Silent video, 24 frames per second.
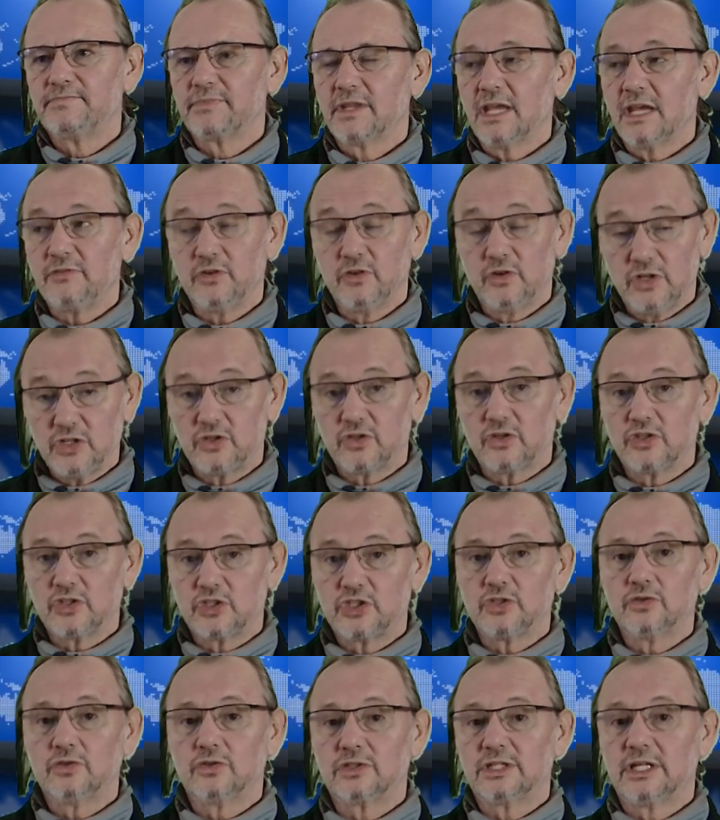If you need to
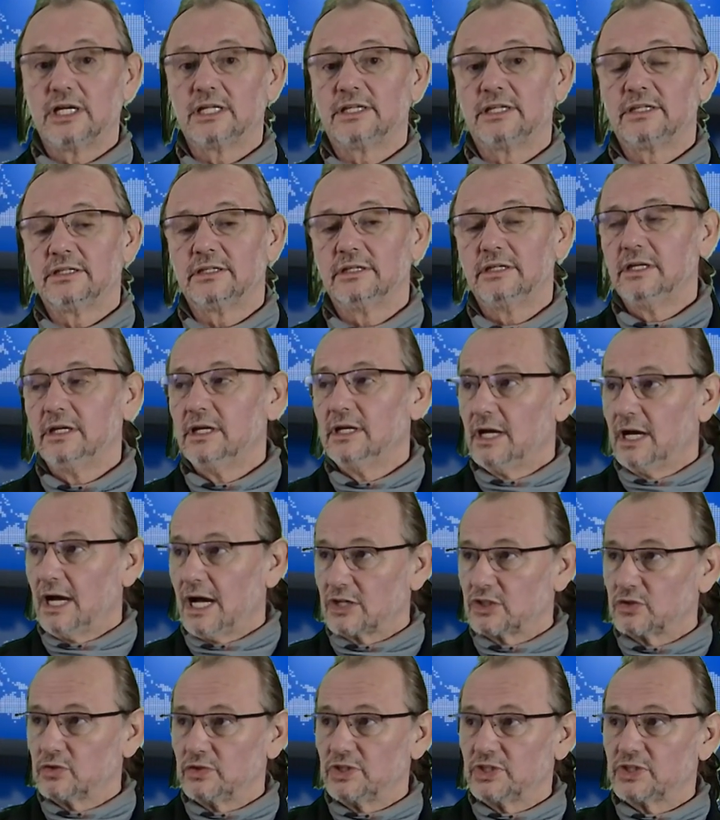ensure that
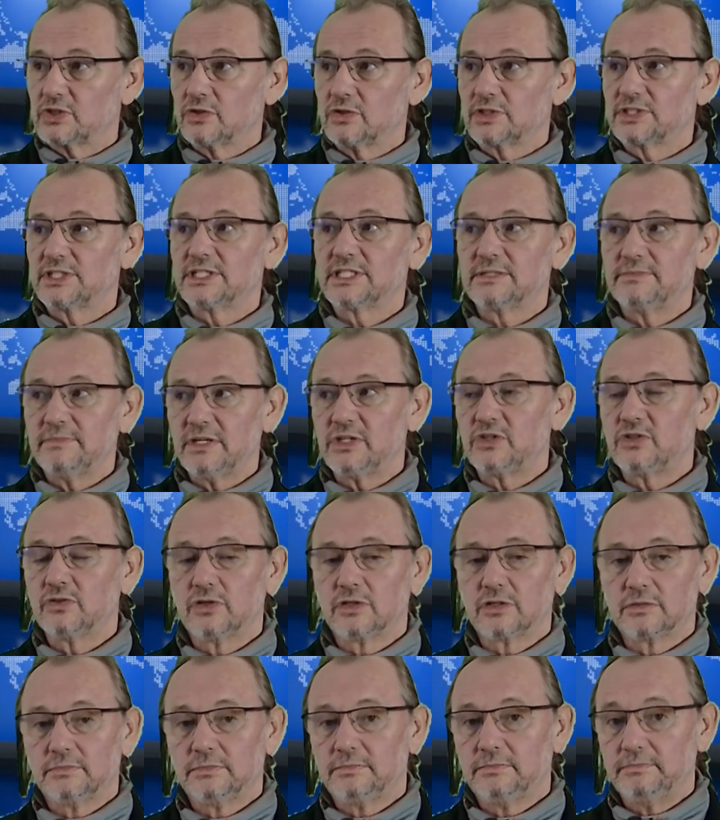Azure resources meet
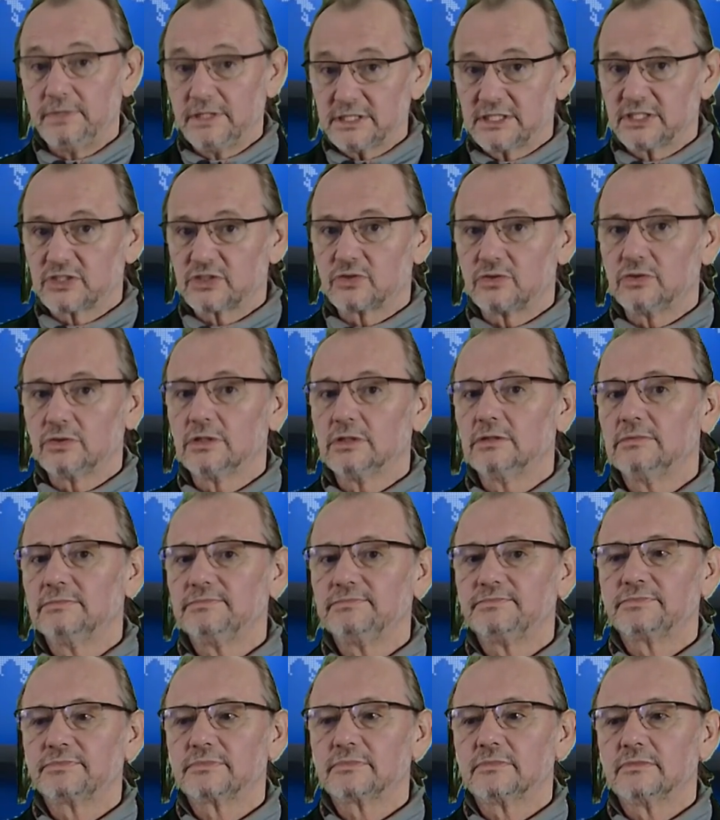your business rule,
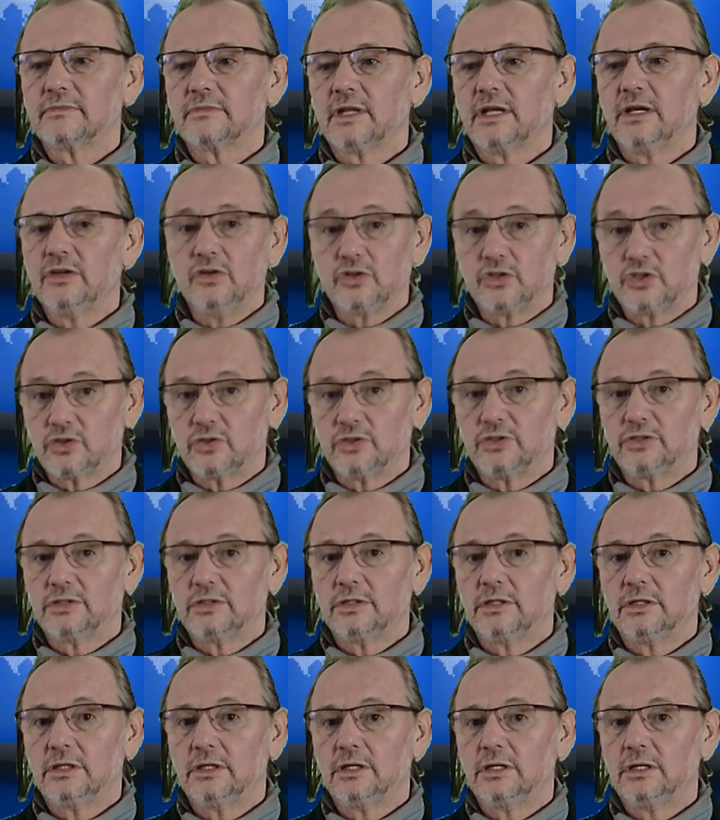you should
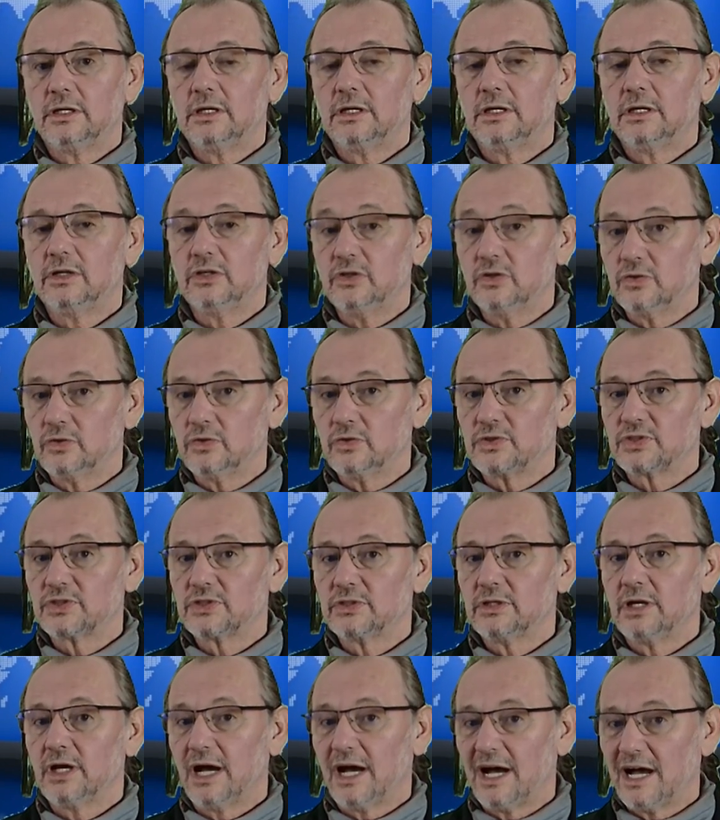use
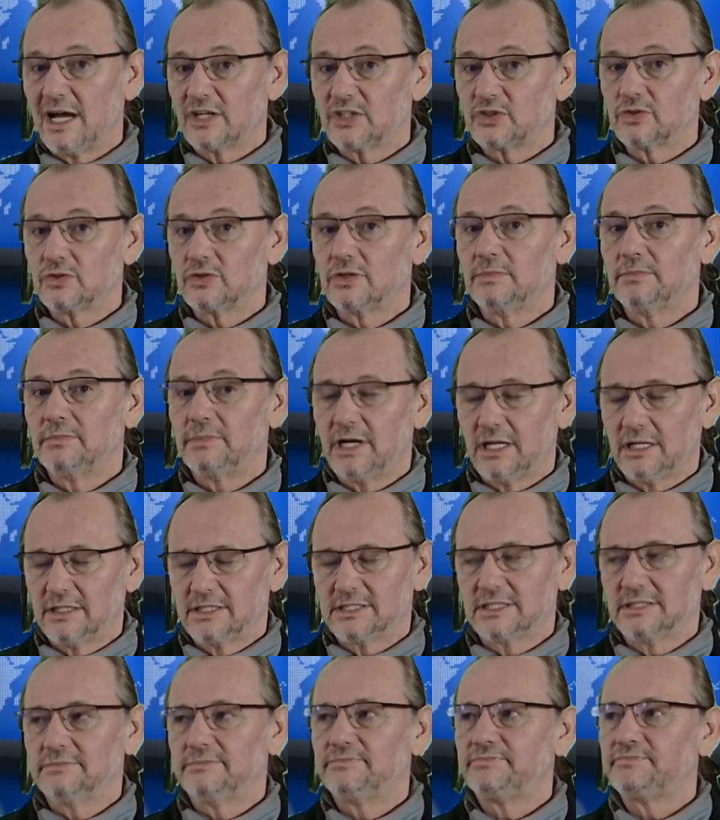Azure Policy.
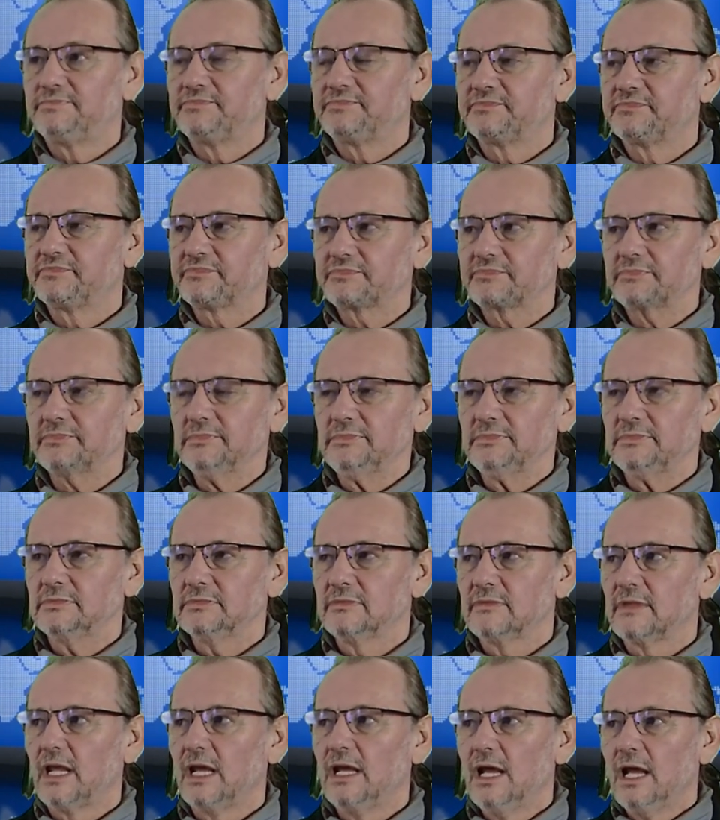
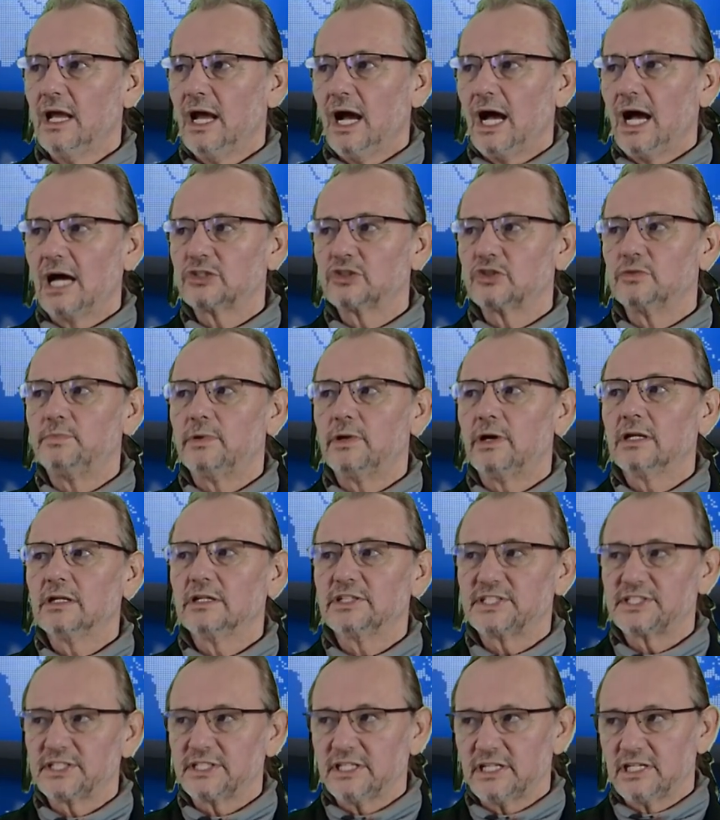Azure
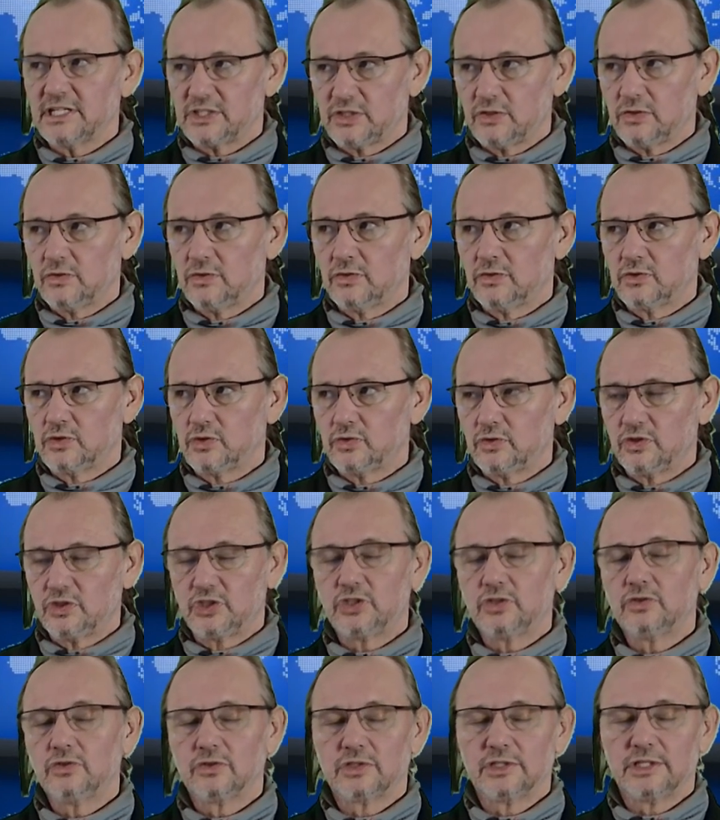Policy is used to
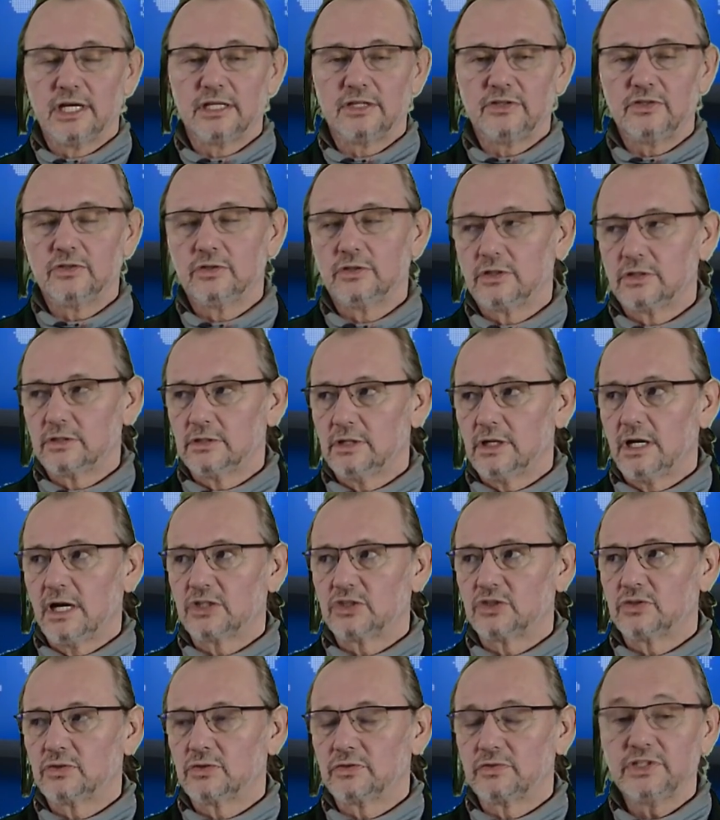ensure that your
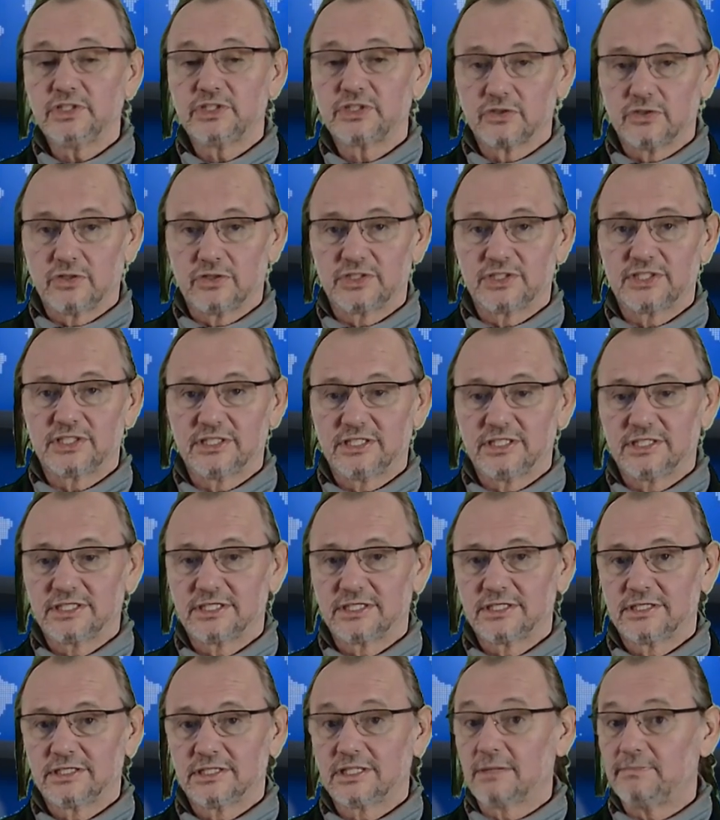Azure
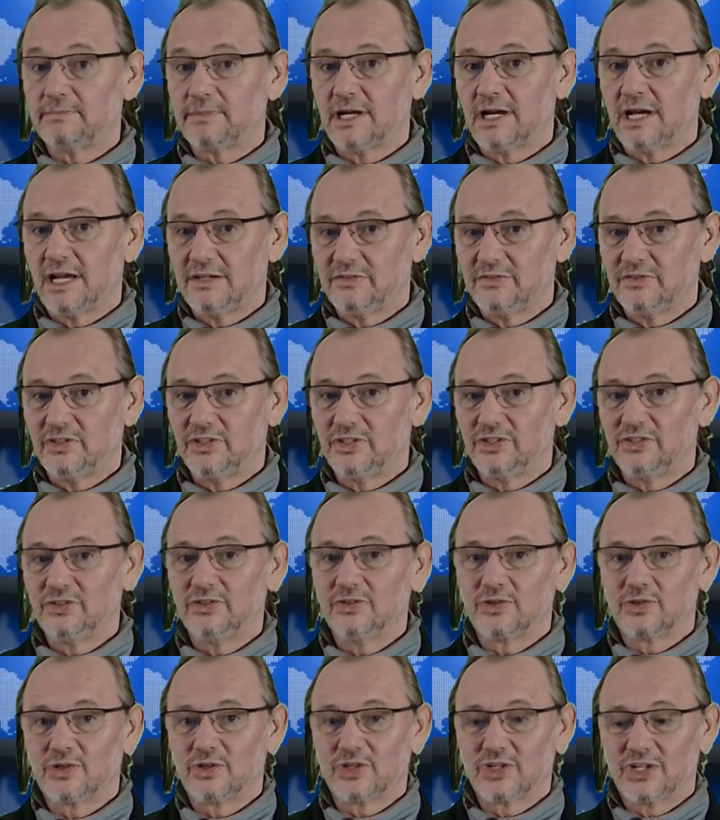resources comply with
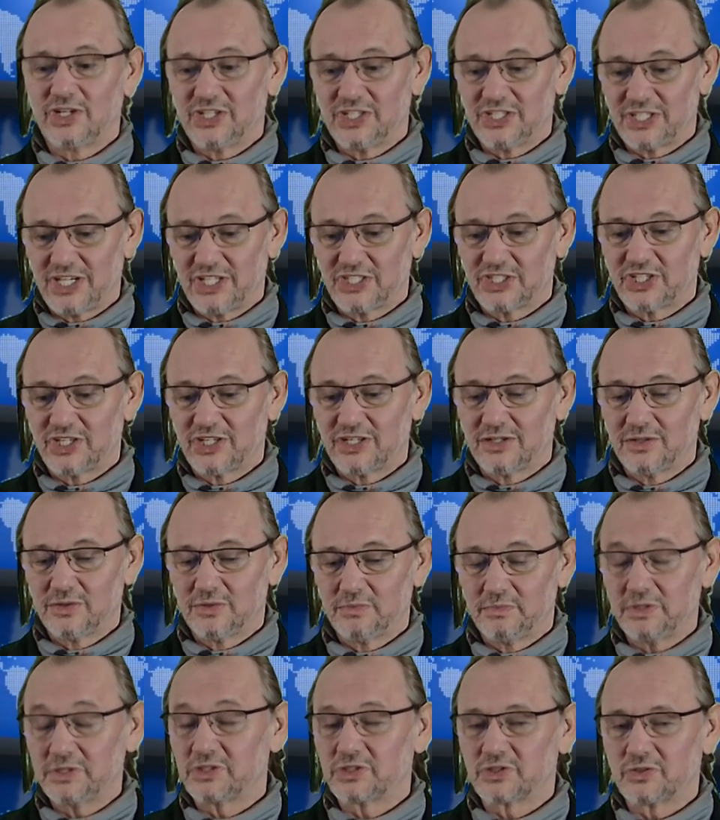your organizational
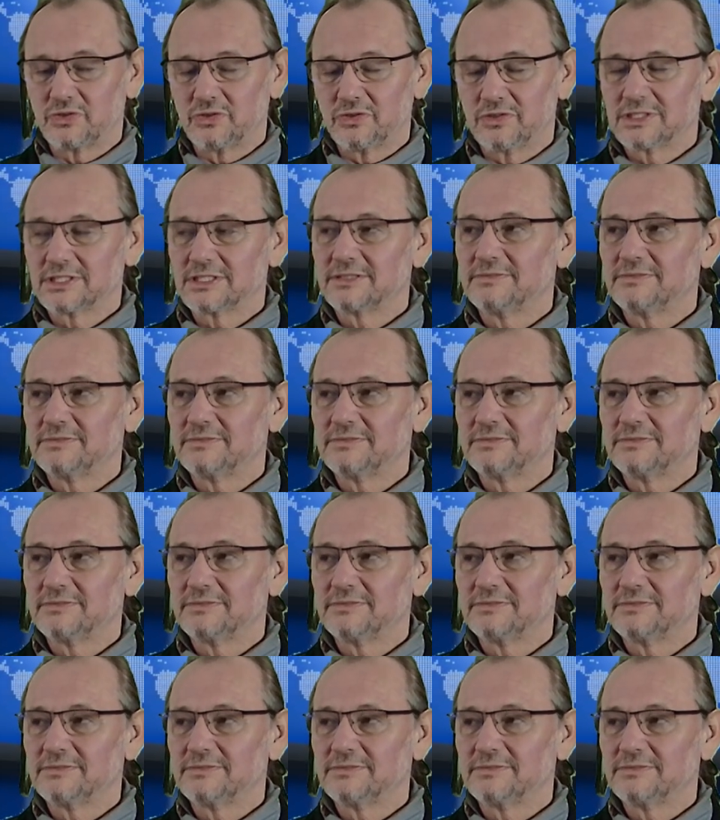business rules.